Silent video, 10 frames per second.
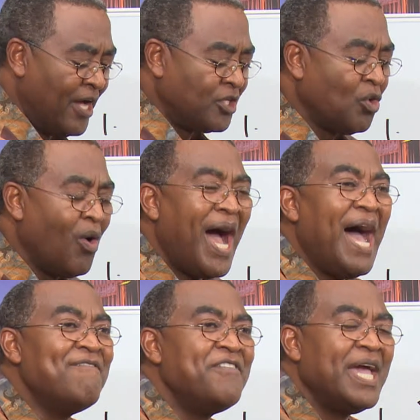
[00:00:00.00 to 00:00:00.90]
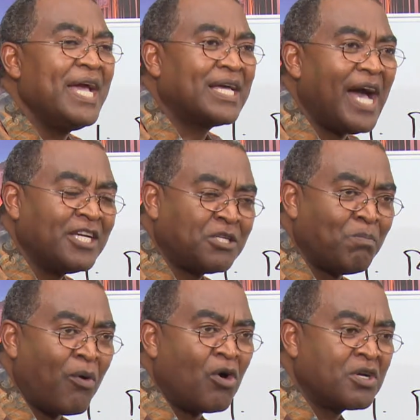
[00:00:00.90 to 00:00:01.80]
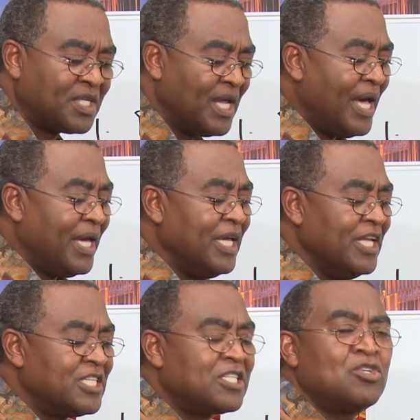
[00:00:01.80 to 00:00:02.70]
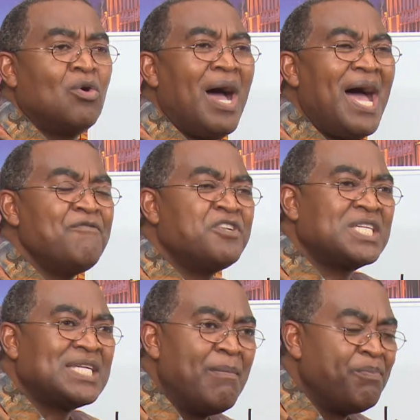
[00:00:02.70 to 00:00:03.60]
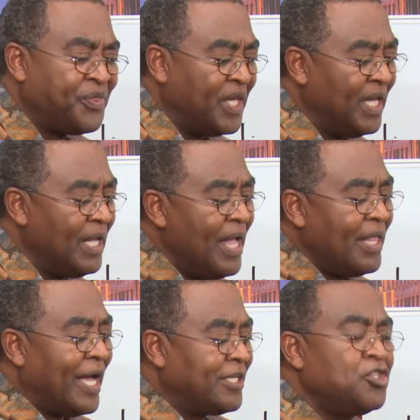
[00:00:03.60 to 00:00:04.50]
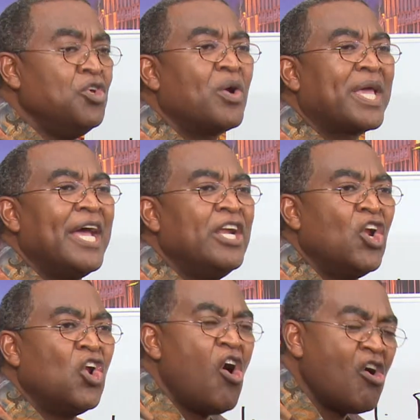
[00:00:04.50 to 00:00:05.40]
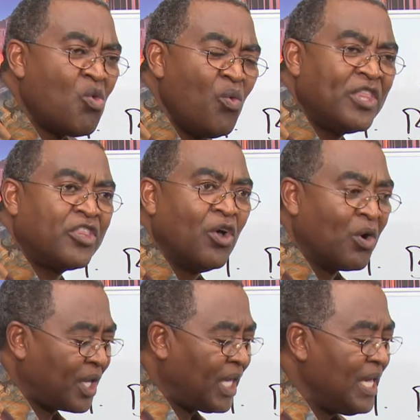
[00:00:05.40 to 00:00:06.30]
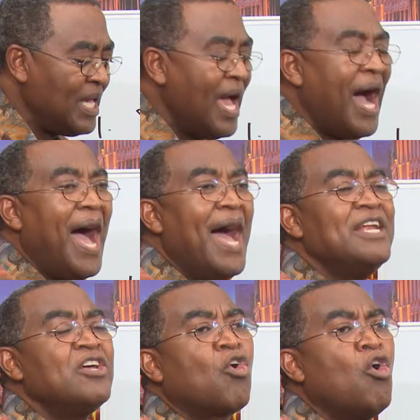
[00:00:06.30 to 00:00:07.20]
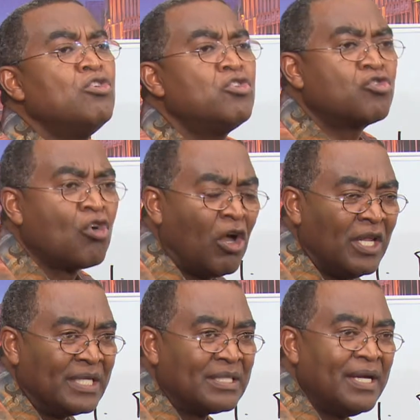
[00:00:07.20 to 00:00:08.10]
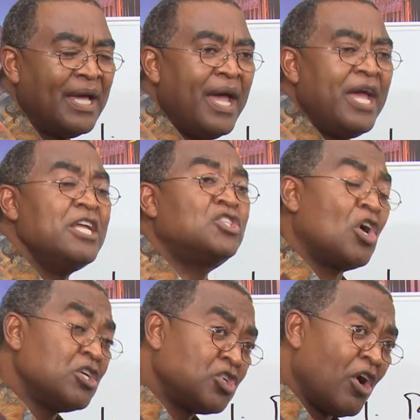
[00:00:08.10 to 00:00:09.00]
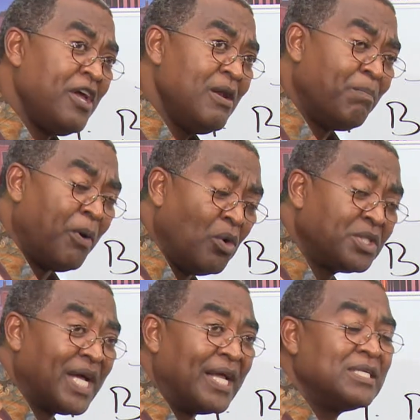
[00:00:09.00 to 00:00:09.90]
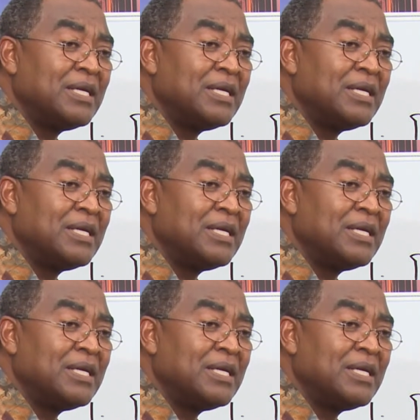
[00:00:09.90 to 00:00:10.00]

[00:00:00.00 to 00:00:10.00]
to have a cash box is to have something that you can lock with your key and control it. It's also important,